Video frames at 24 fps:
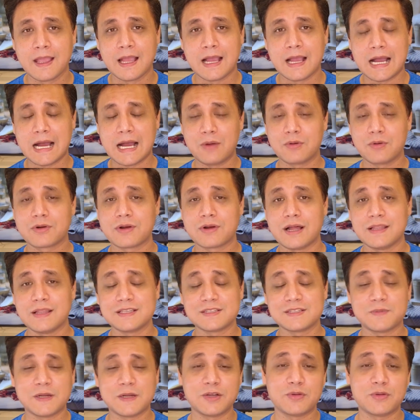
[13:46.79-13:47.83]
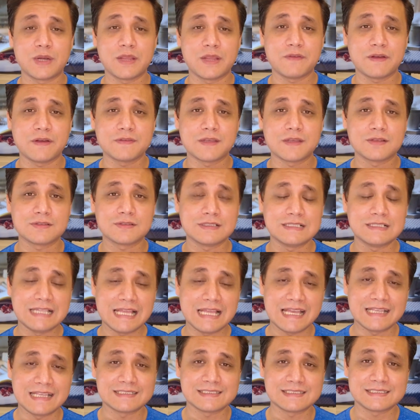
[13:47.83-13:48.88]
I would rather spend 25,000
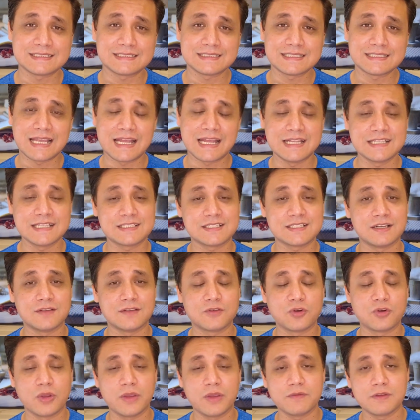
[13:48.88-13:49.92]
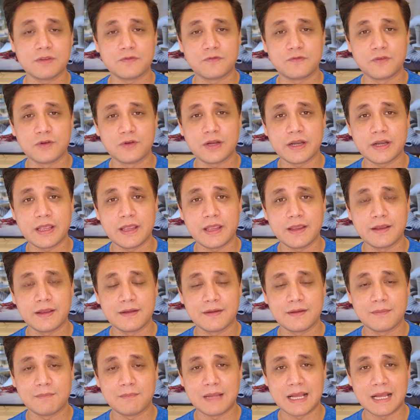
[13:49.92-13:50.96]
less, and instead of going with a full array
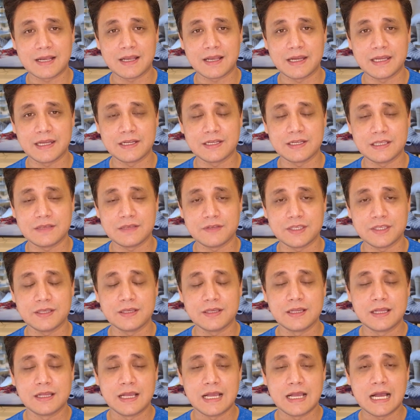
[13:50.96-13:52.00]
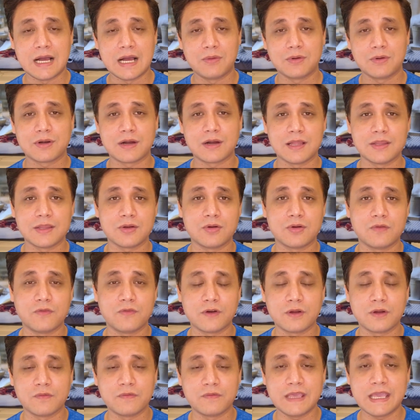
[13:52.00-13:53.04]
backlighting TV, I would rather go
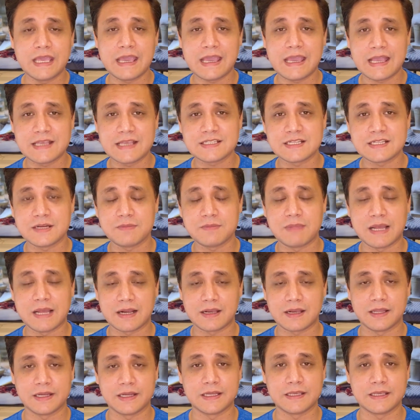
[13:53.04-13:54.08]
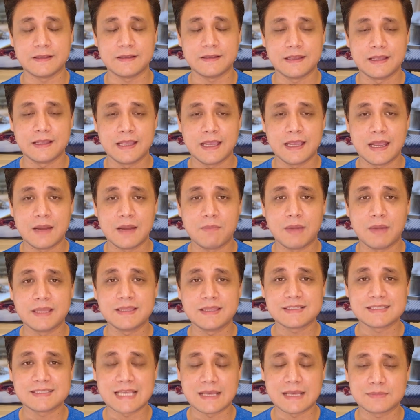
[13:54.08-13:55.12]
for a VA edge lit backlighting and buy
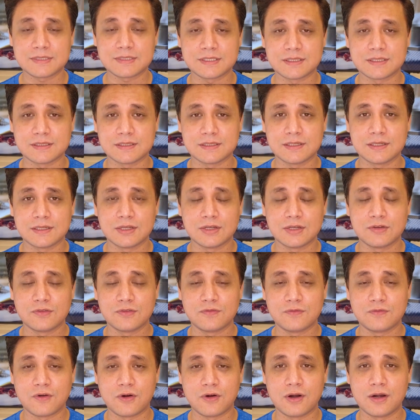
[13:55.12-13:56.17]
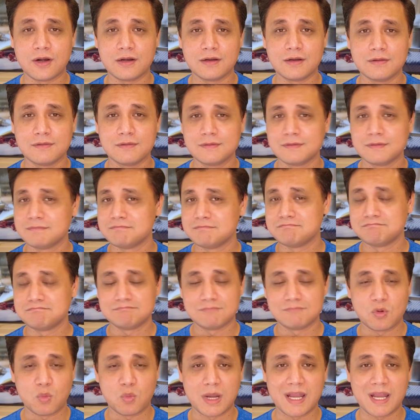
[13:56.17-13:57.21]
the Samsung for
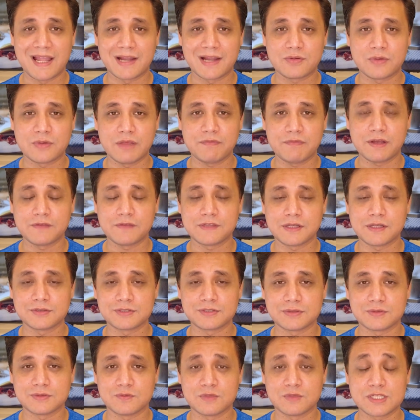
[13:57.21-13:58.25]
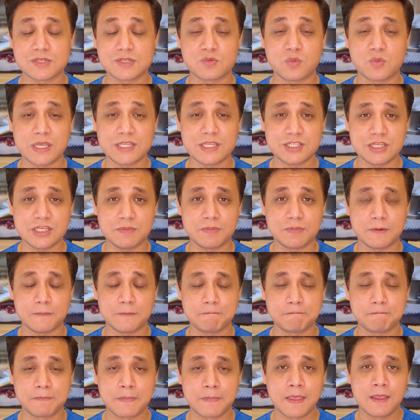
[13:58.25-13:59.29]
1,25,000, which is way cheaper.
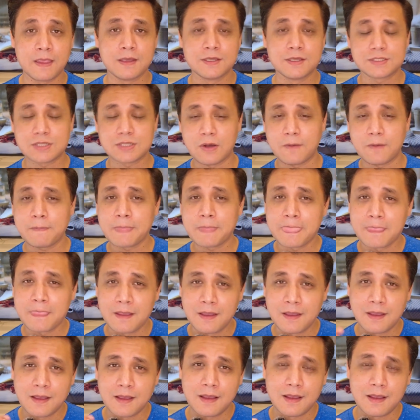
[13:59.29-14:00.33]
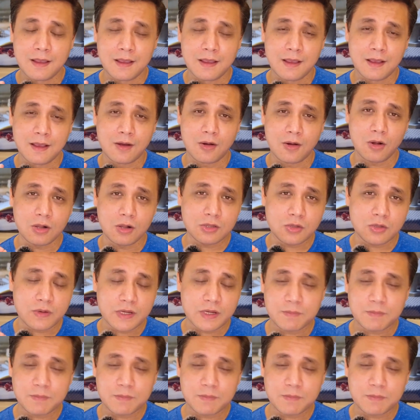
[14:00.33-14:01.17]
So although it